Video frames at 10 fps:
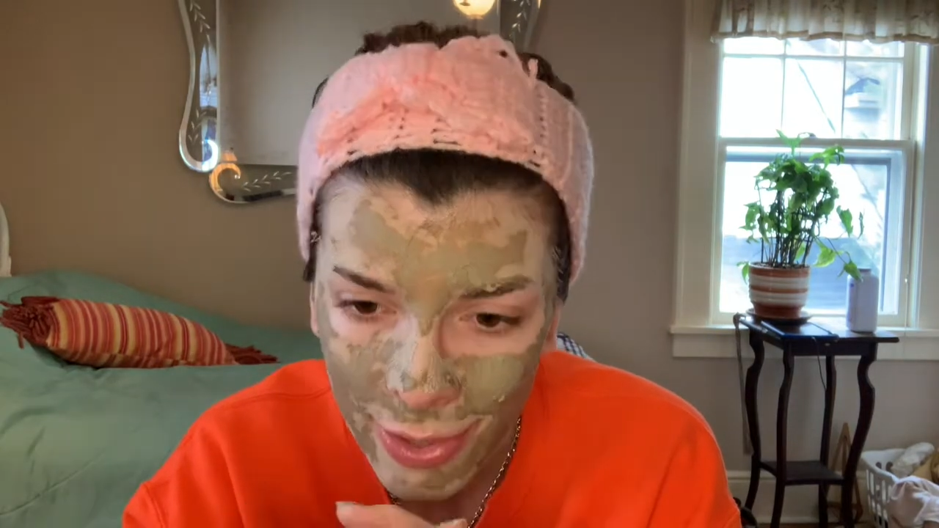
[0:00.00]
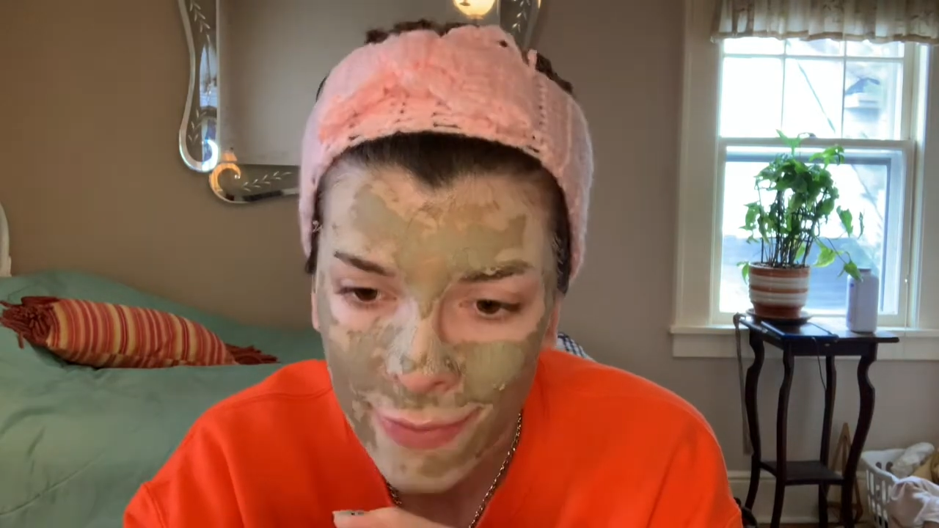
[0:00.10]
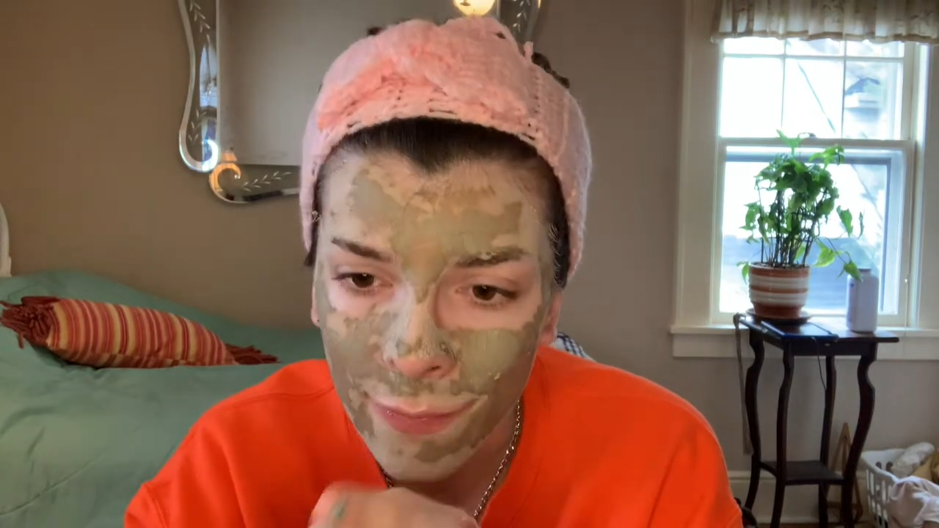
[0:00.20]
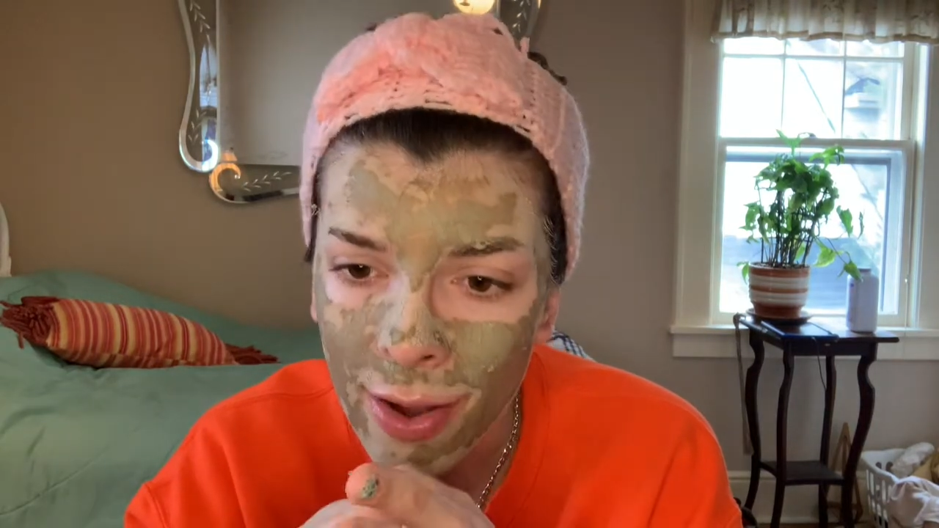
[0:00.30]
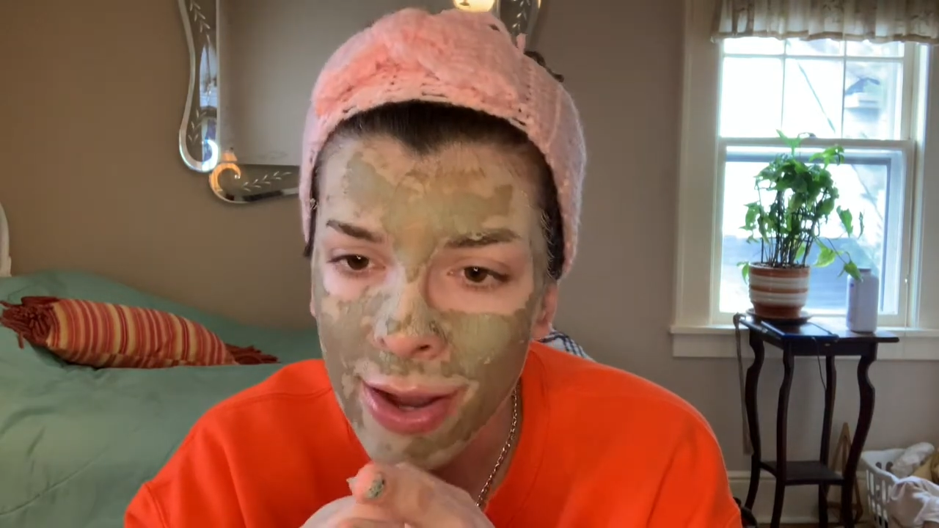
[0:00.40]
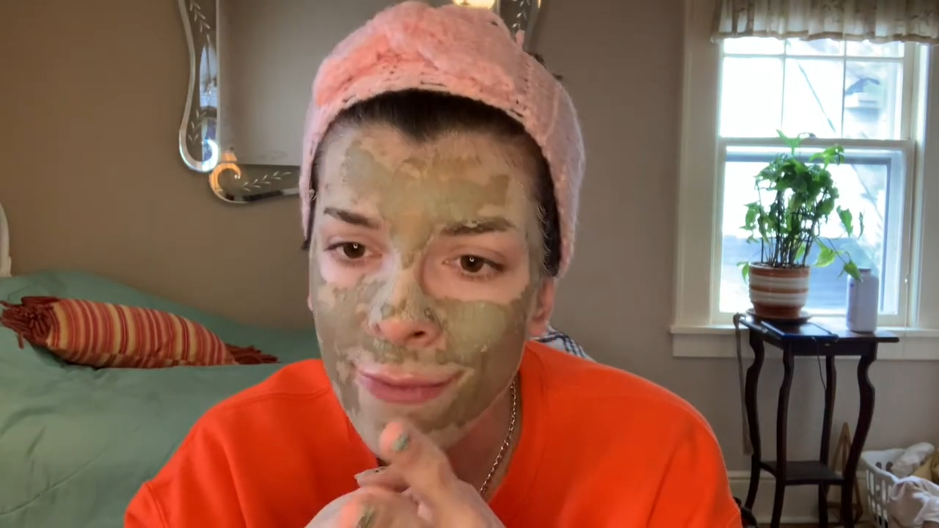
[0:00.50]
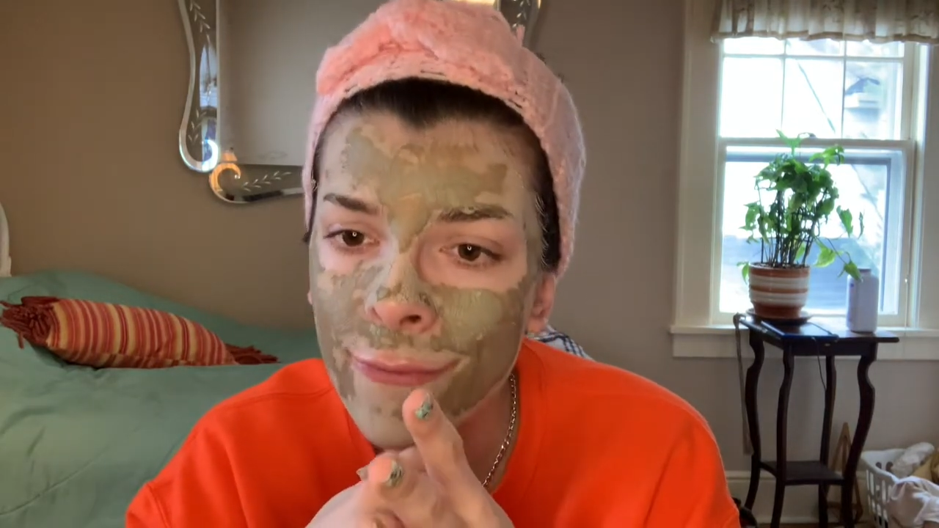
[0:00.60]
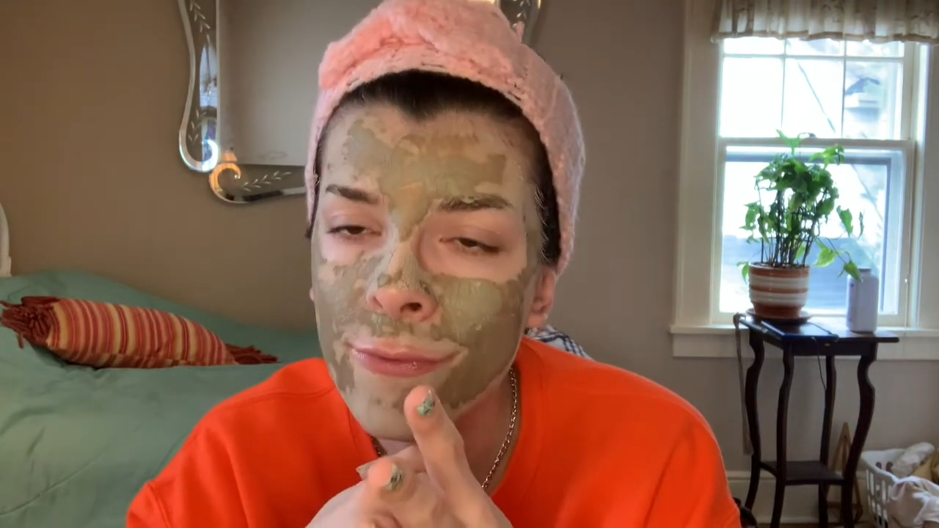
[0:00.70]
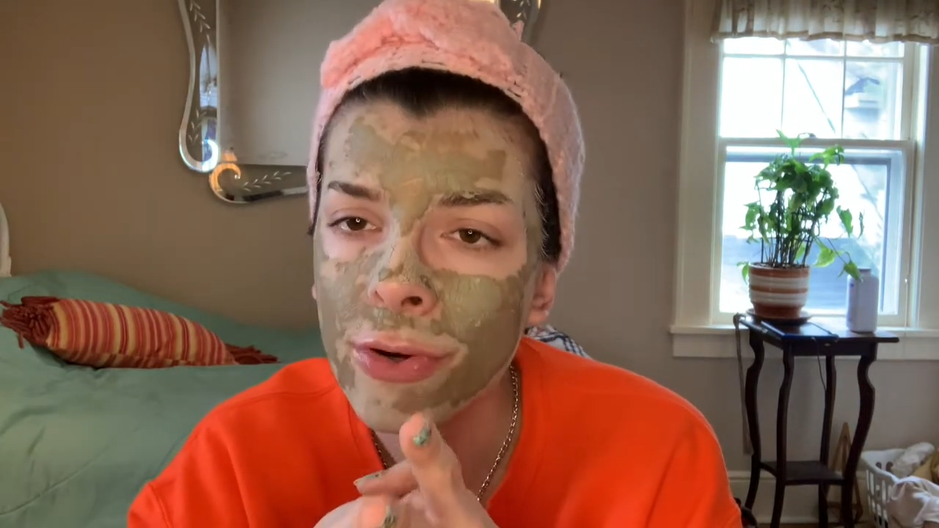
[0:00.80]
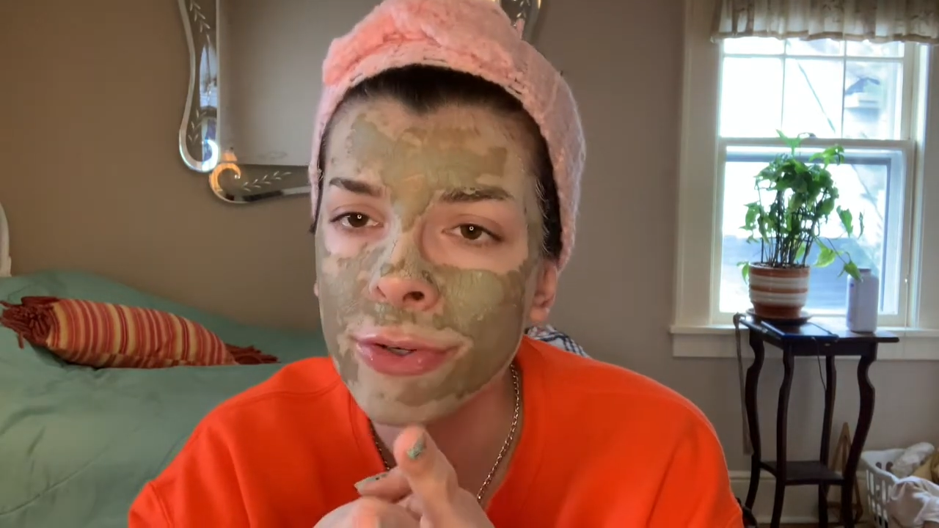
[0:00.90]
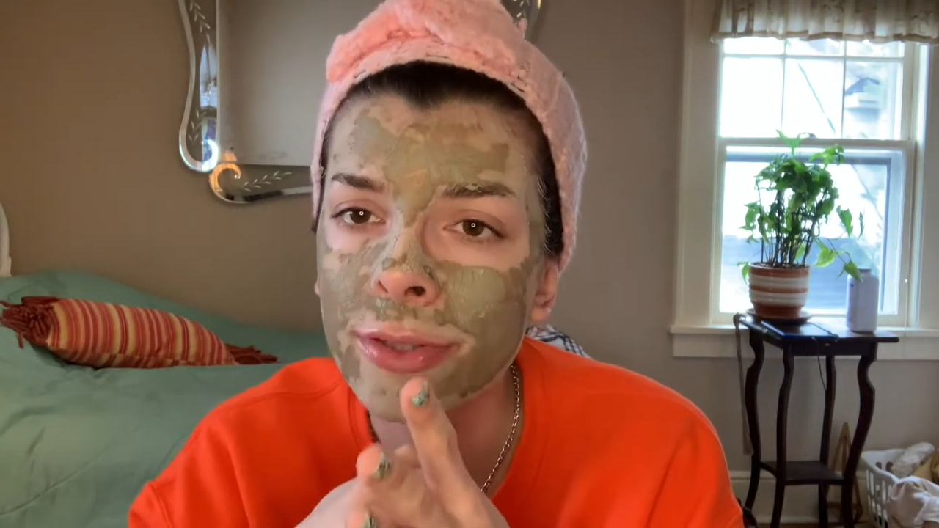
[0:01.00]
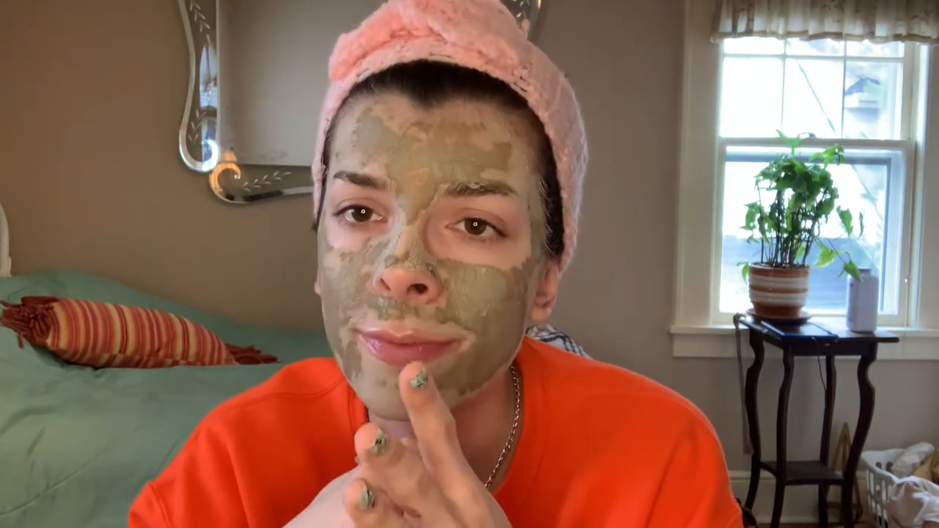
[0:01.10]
If I first